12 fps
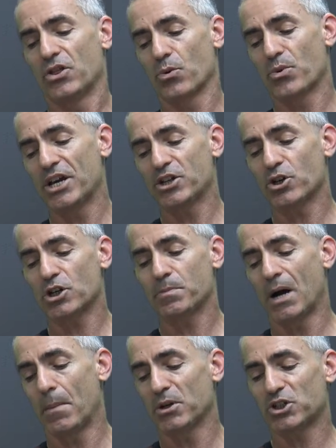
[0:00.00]
The research
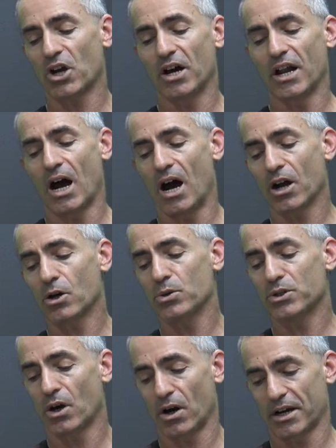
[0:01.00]
published on
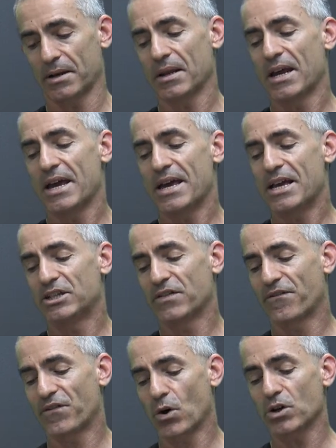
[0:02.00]
Oncotarget is the
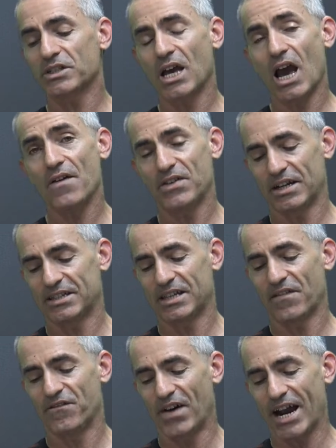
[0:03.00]
first evidence
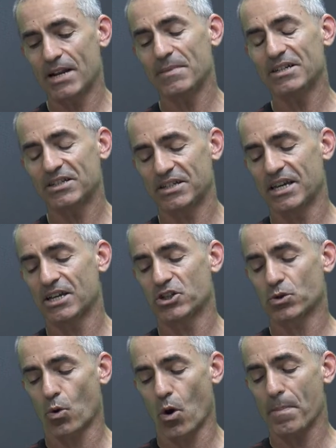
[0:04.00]
that vitamin C
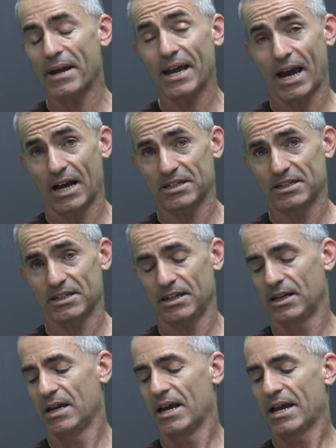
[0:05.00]
ascorbic
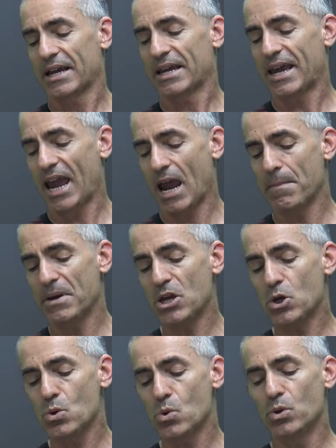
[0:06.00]
acid can be
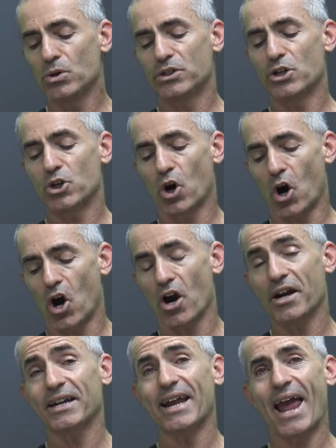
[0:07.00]
used to
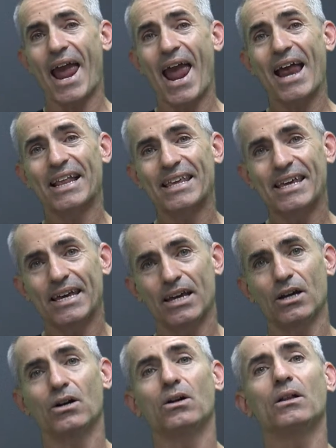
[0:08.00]
target and
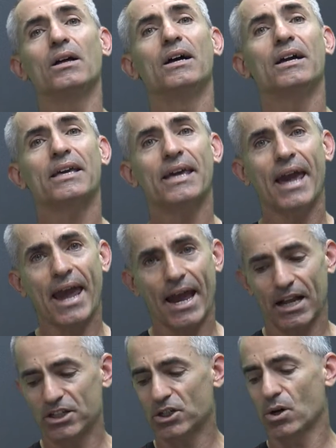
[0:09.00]
kill
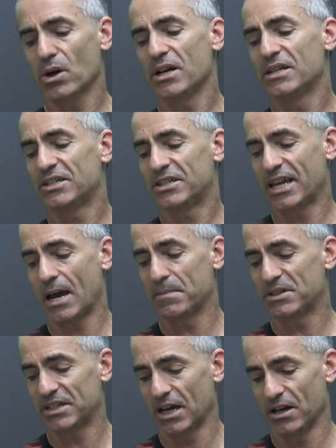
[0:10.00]
cancer stem
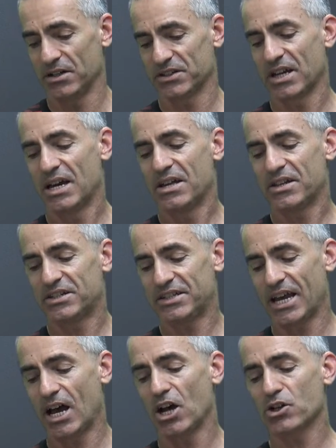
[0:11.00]
cells, the
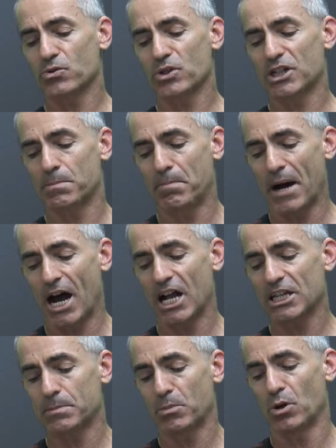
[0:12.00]
cells
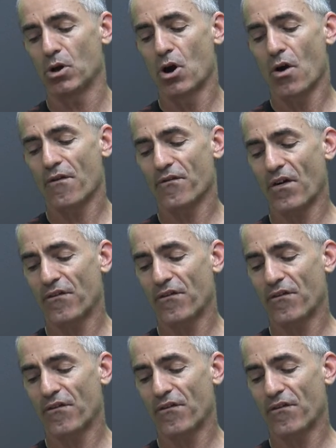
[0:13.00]
responsible for